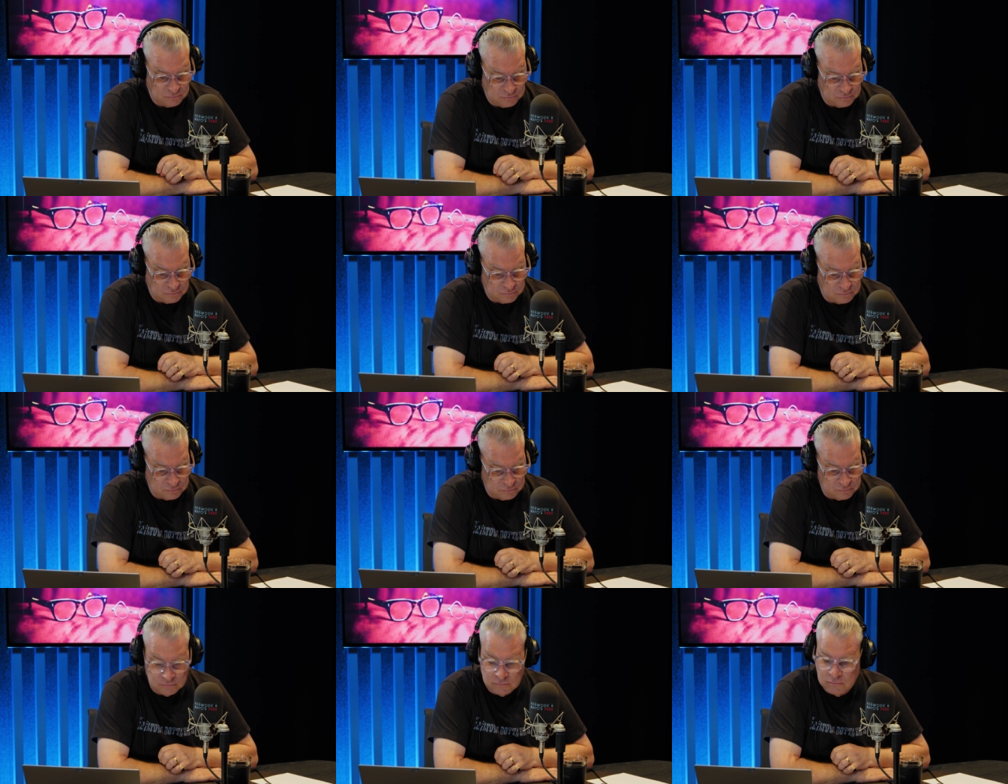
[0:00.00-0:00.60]

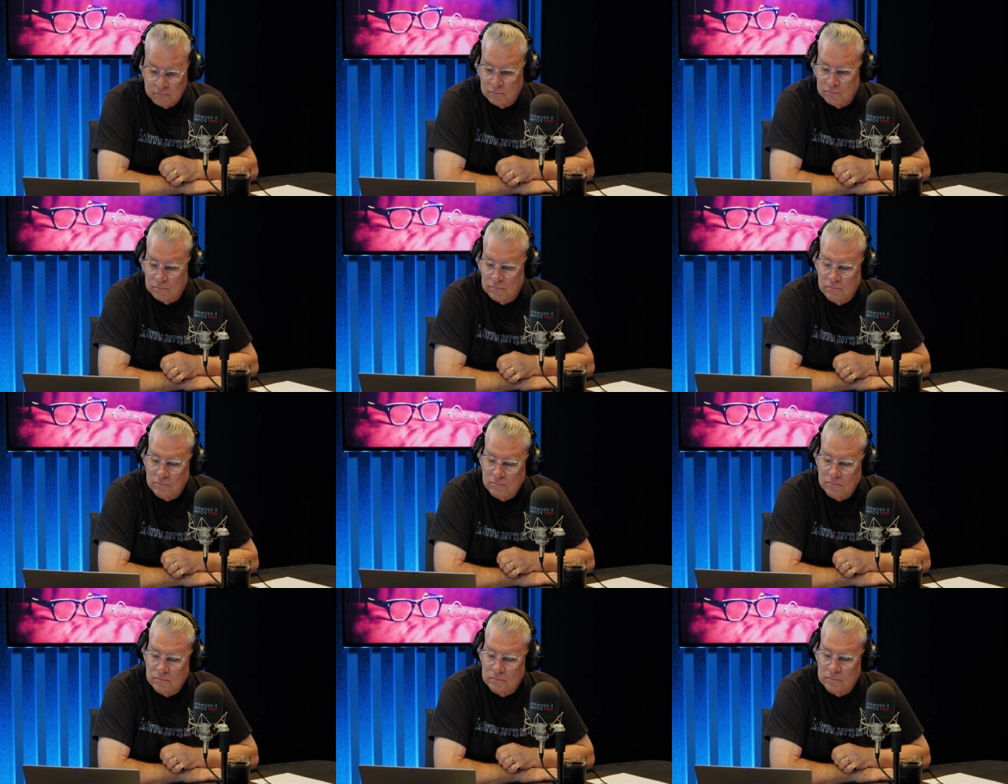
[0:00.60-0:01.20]
That's about La
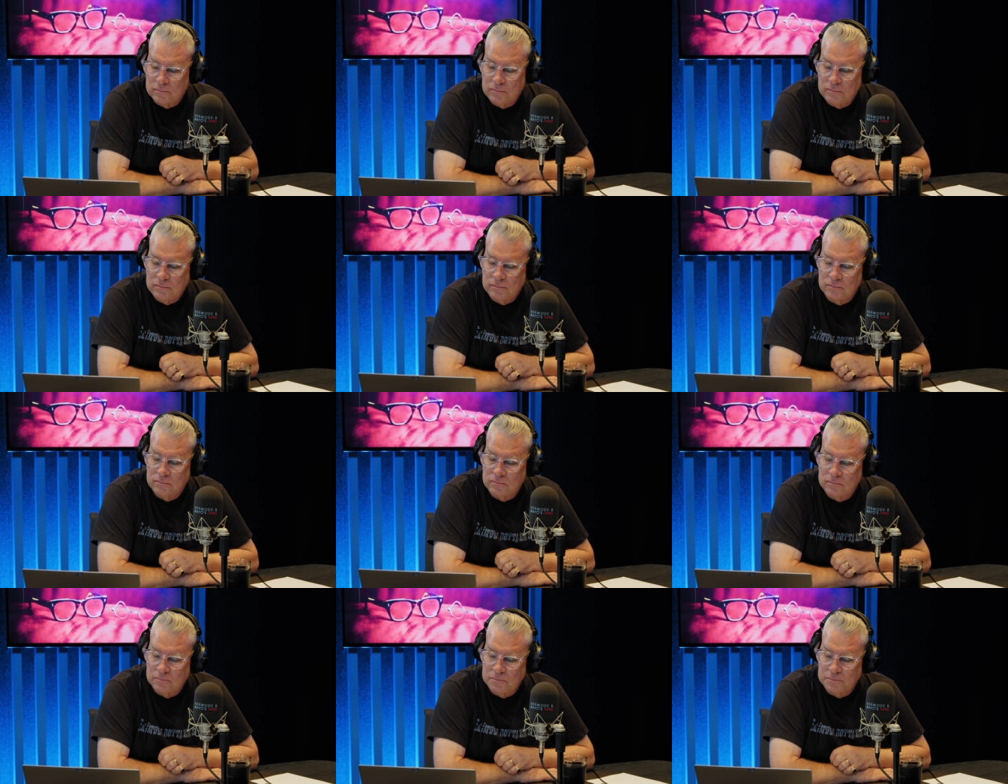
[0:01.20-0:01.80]

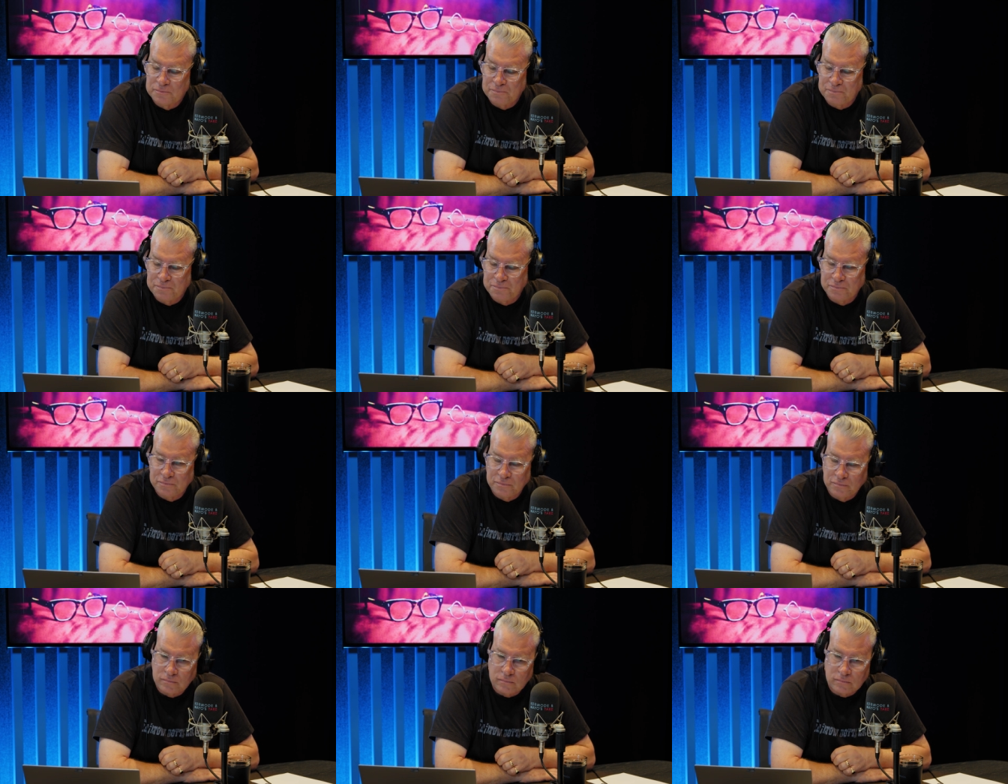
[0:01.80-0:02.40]
Syndicaliste
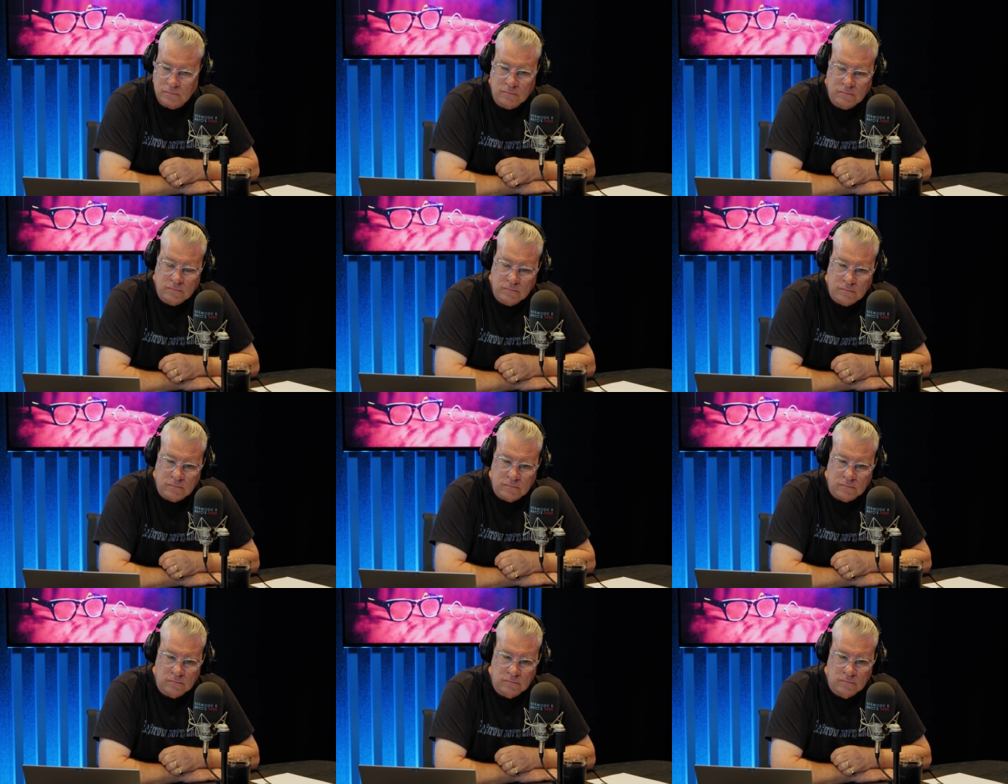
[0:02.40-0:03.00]
sounds
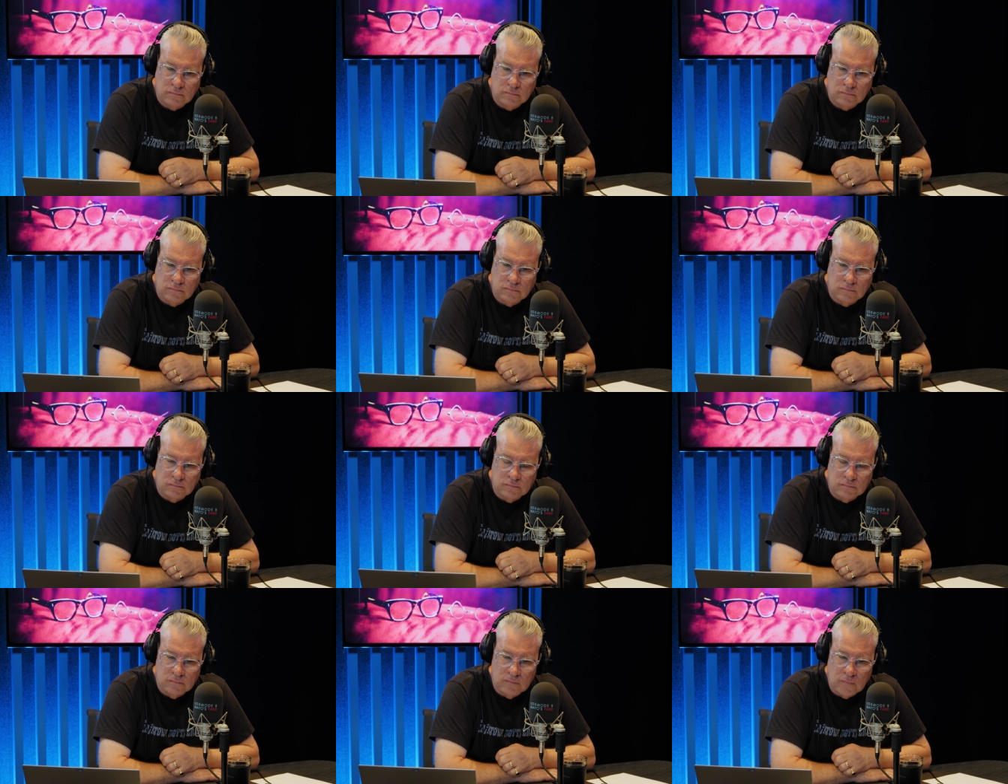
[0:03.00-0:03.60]
more
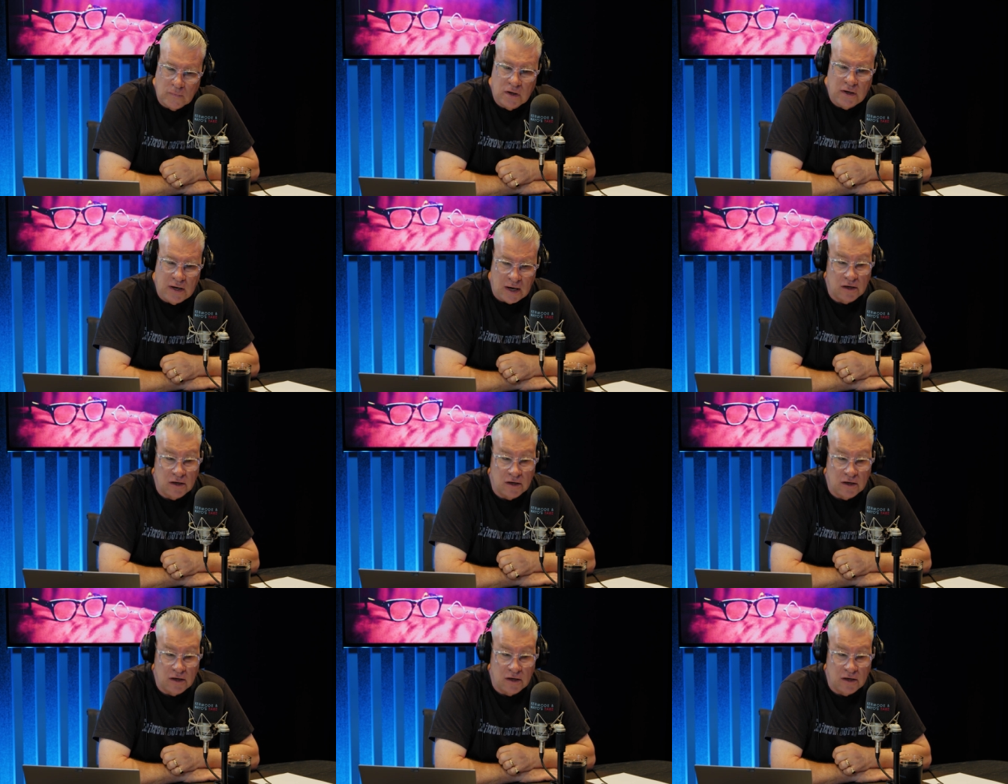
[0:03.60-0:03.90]
powerful, do you know?